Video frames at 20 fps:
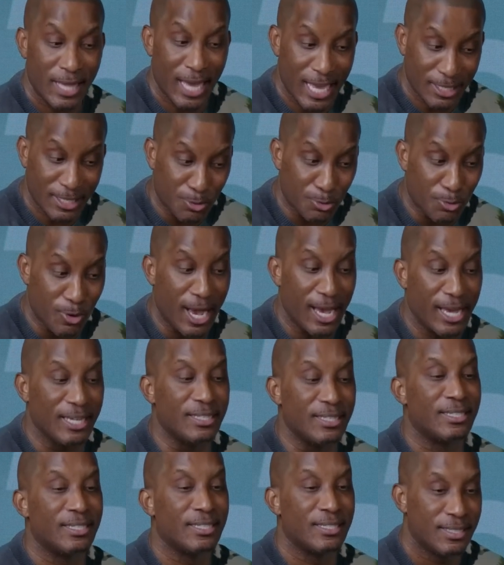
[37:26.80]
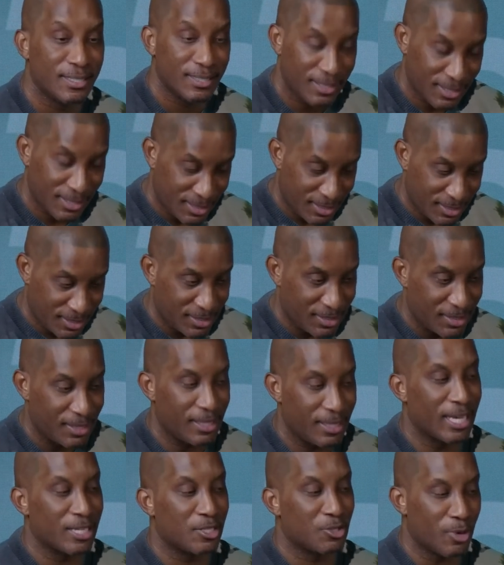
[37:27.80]
That's right. You know what I'm
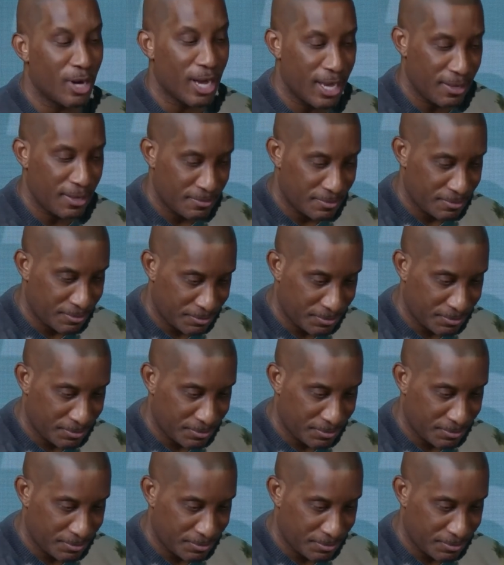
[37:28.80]
saying? That's right.